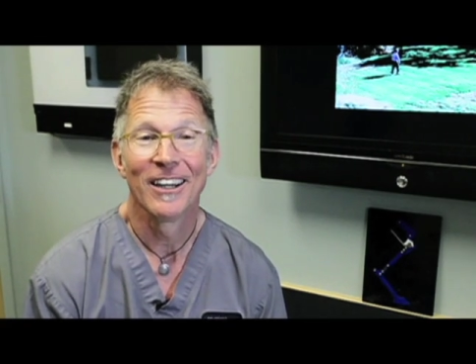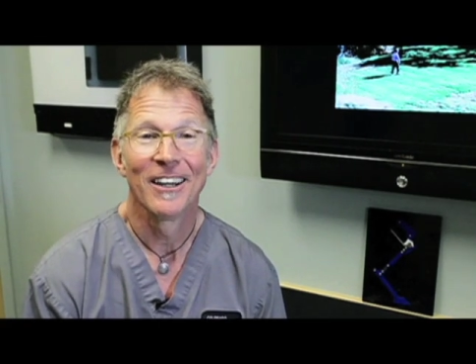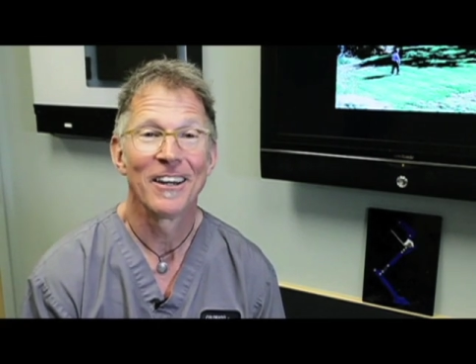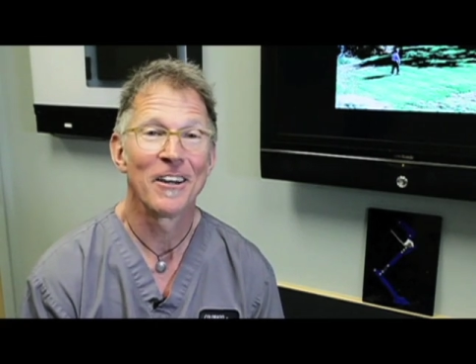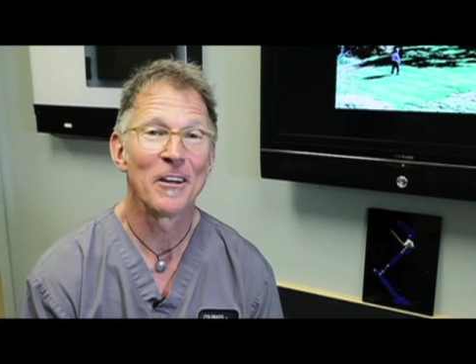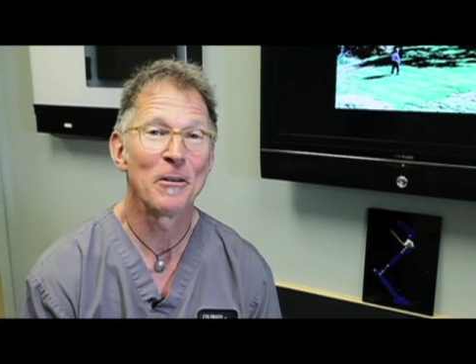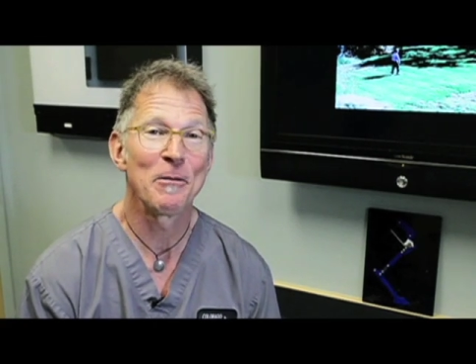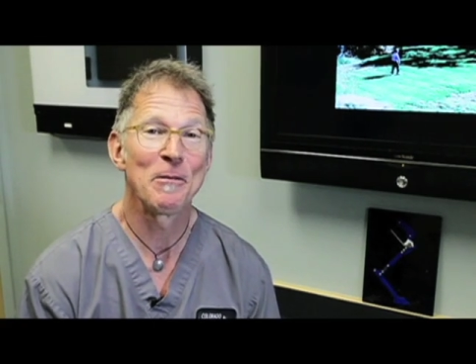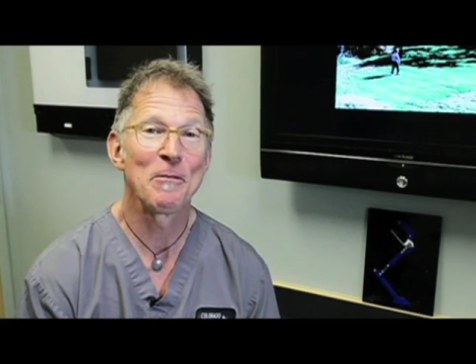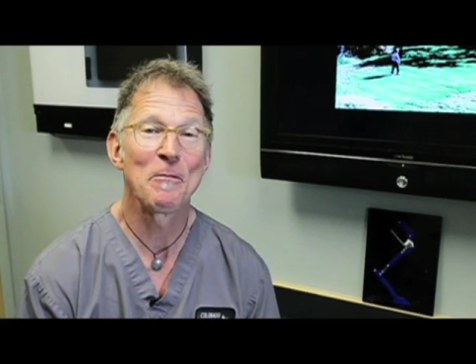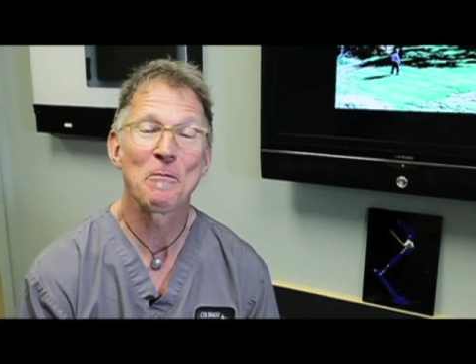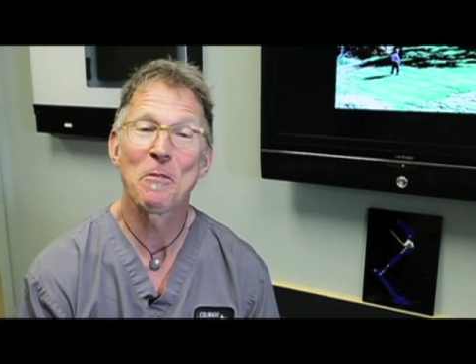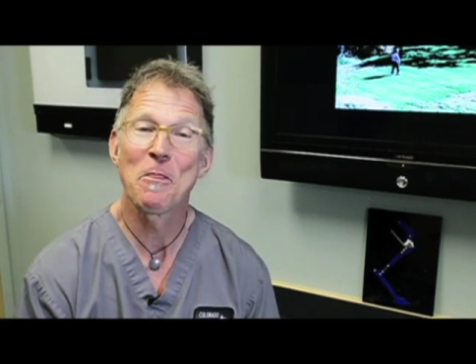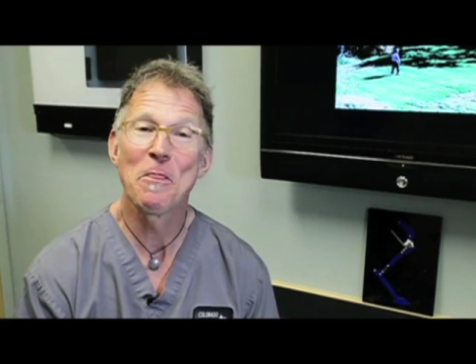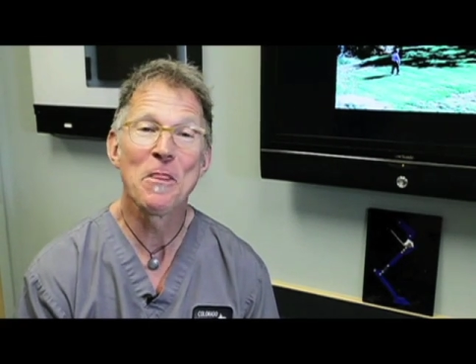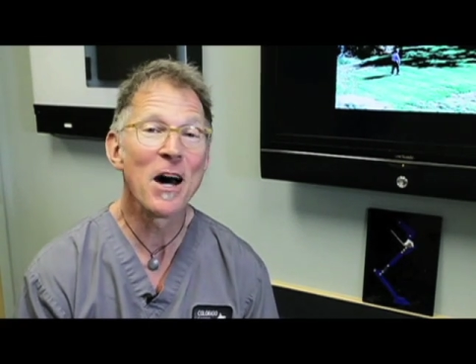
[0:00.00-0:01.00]

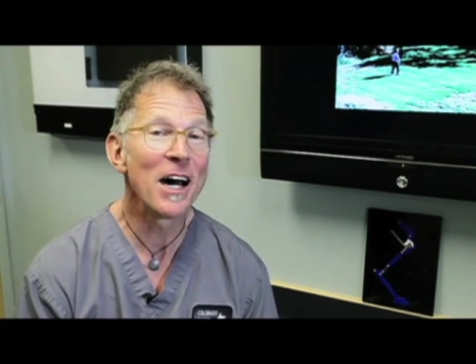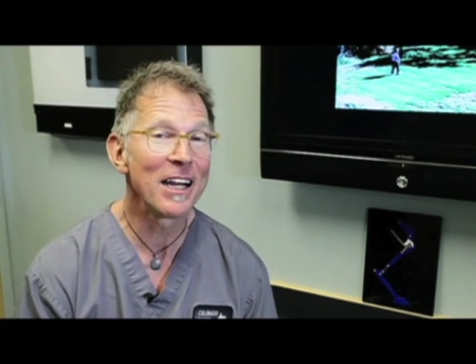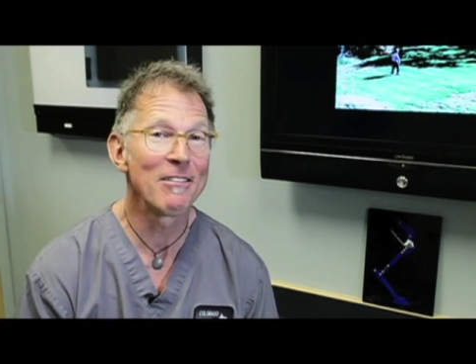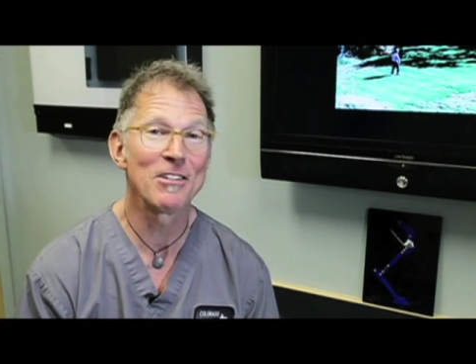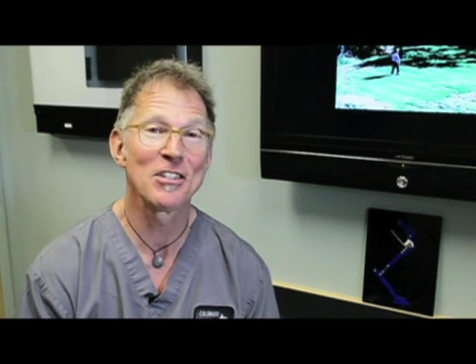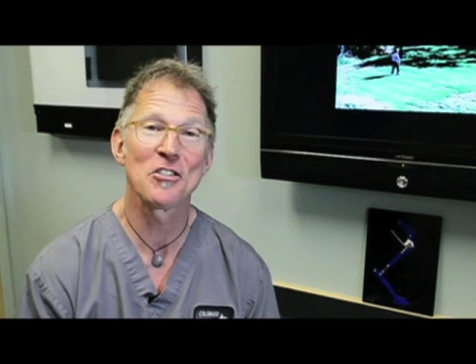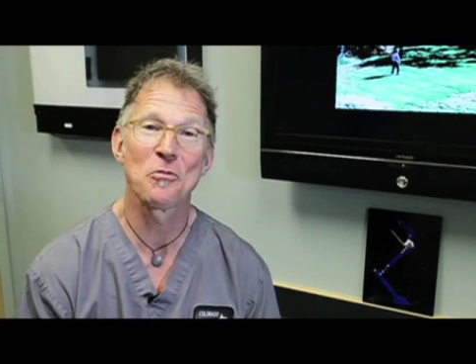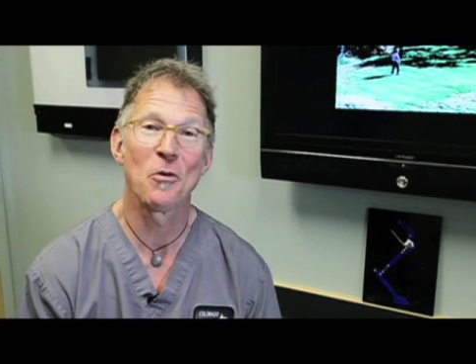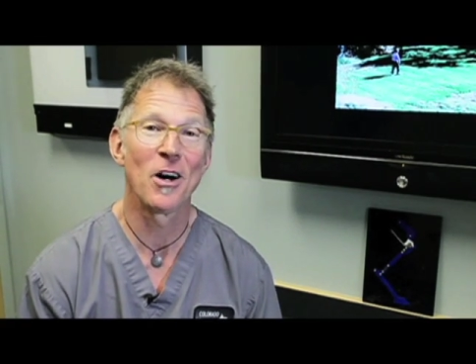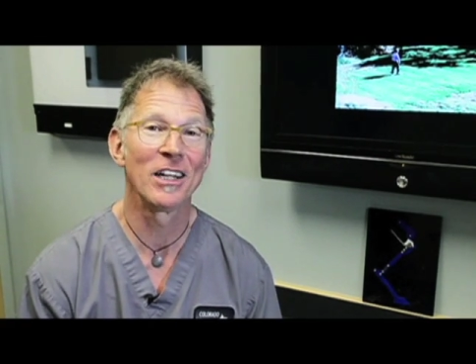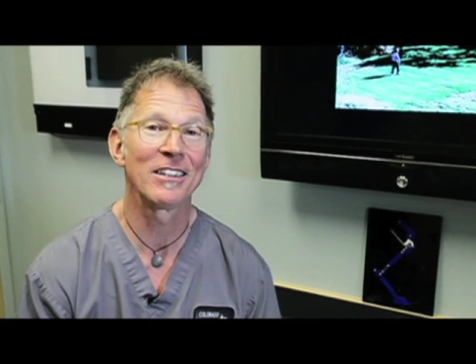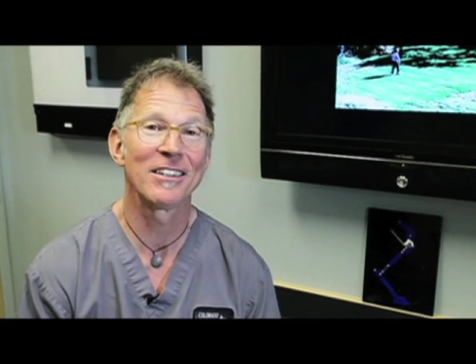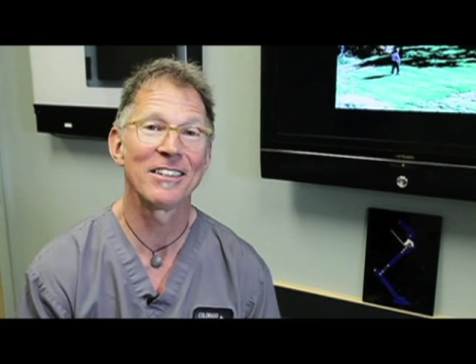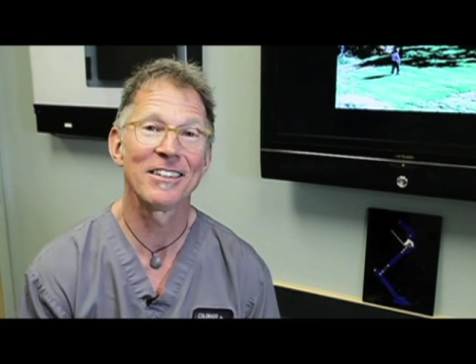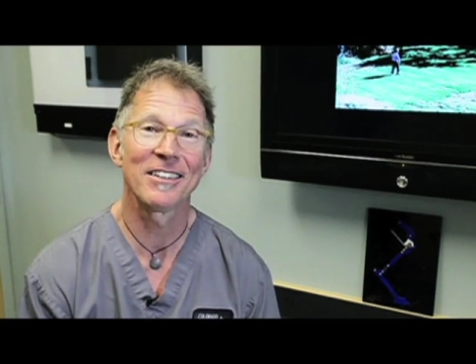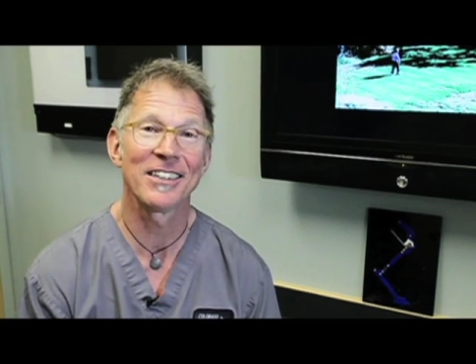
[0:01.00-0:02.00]
And none of us
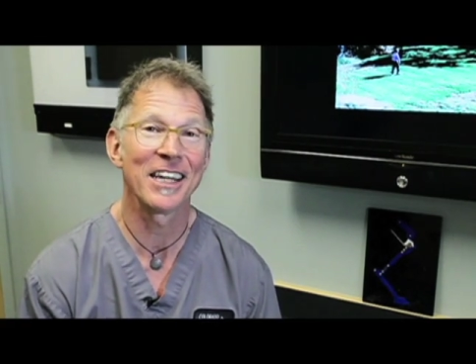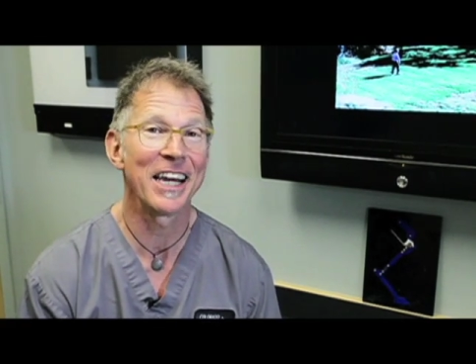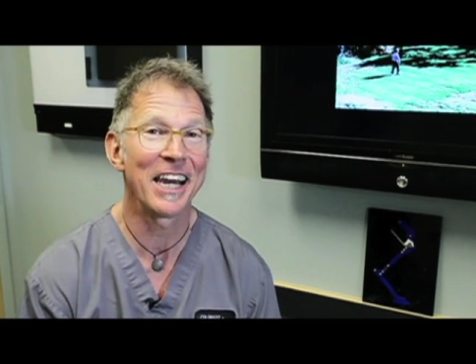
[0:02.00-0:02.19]
want to